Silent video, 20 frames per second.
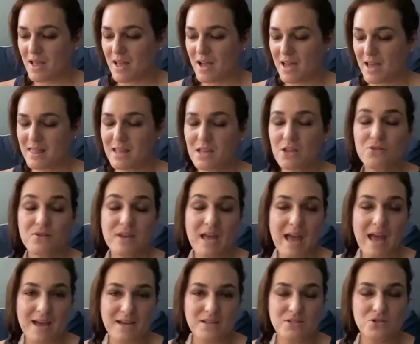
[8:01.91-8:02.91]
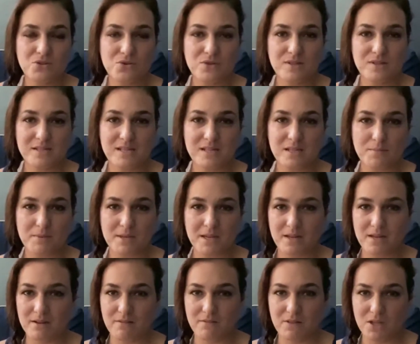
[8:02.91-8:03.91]
I think you can do this at the
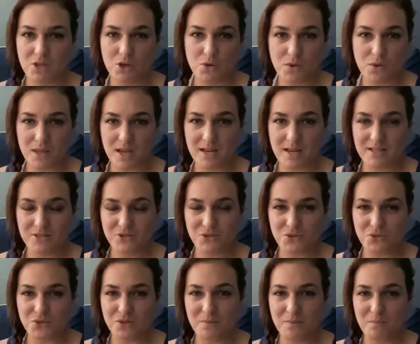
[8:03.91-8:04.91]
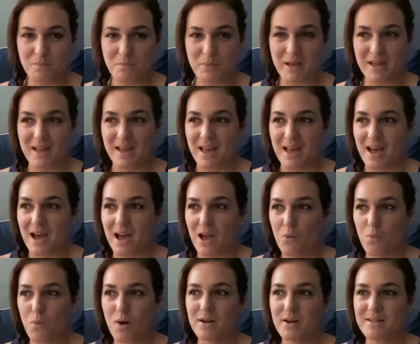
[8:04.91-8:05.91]
beginning of the year with any student, but I
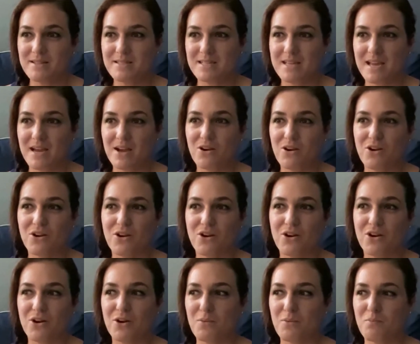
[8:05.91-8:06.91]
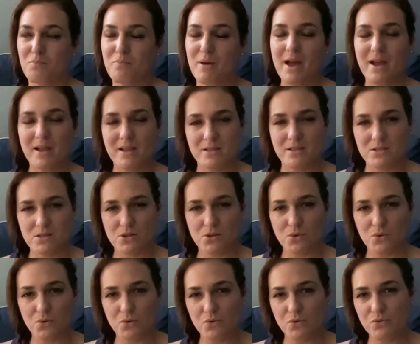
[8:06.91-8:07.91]
wanted to get her back into the
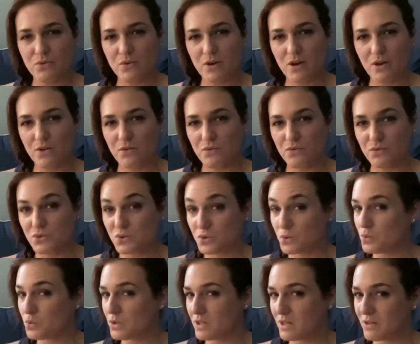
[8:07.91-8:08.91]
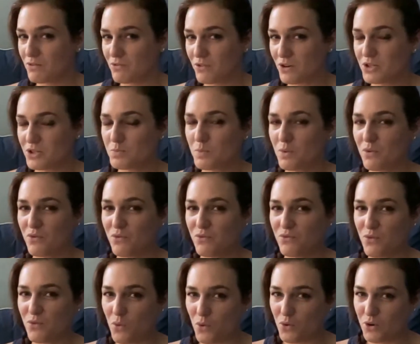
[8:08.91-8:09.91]
groove of schooling first
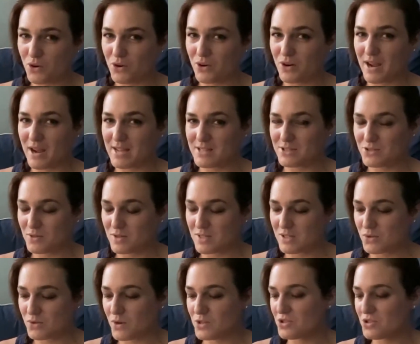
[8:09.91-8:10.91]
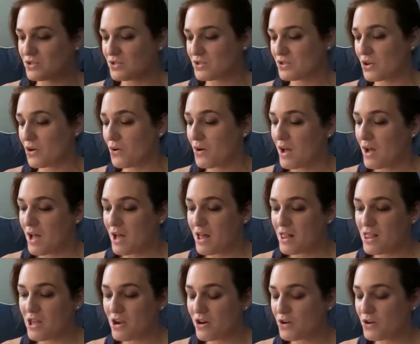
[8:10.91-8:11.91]
before answering these questions. So
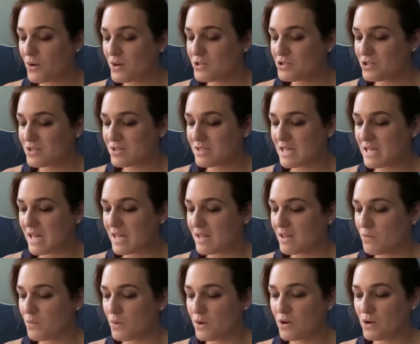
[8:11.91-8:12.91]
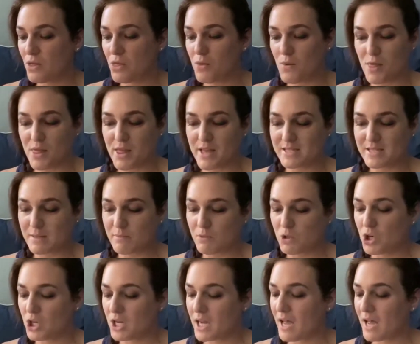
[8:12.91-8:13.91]
there are questions like, what are 3 things I'm
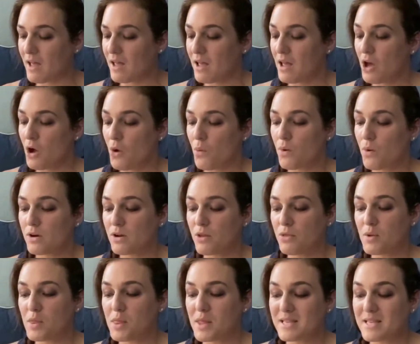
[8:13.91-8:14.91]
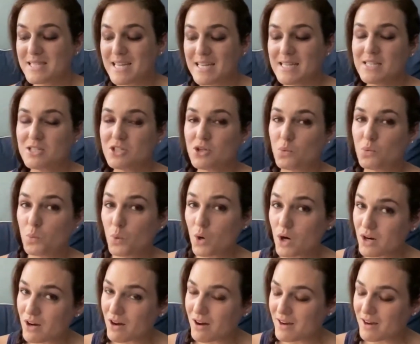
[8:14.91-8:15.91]
good at? What are 3 things I need to
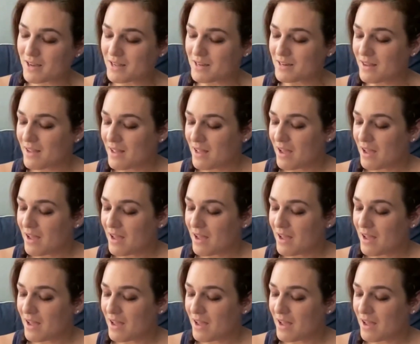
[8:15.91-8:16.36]
work on?